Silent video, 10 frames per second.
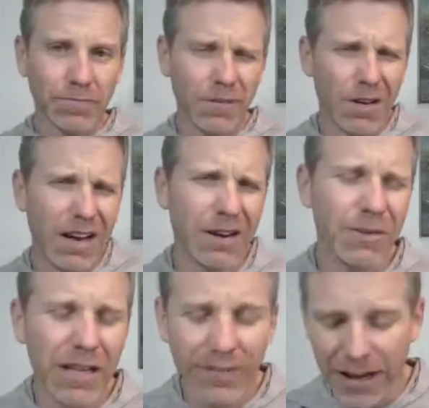You know, how do
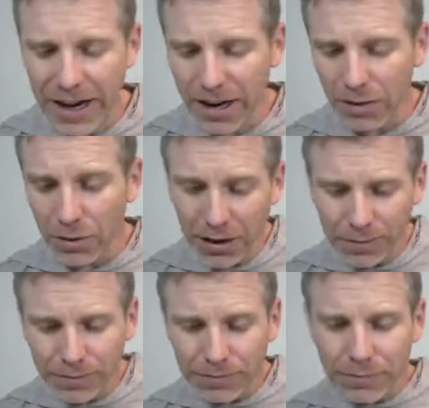we live that out?
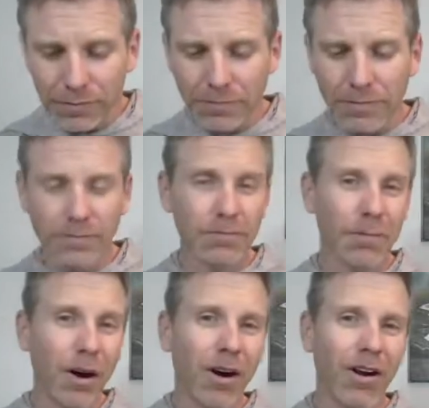Well,
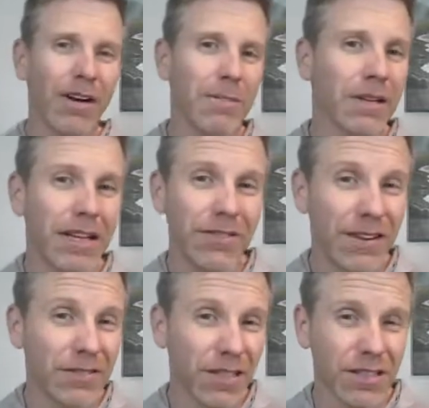Paul, I believe,
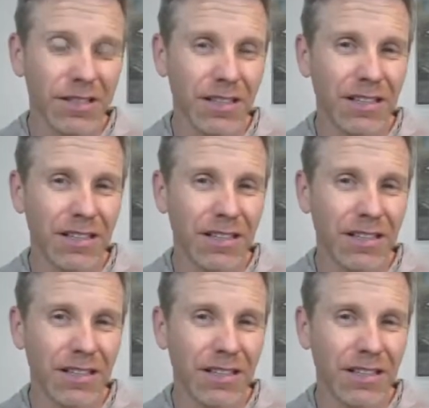gives us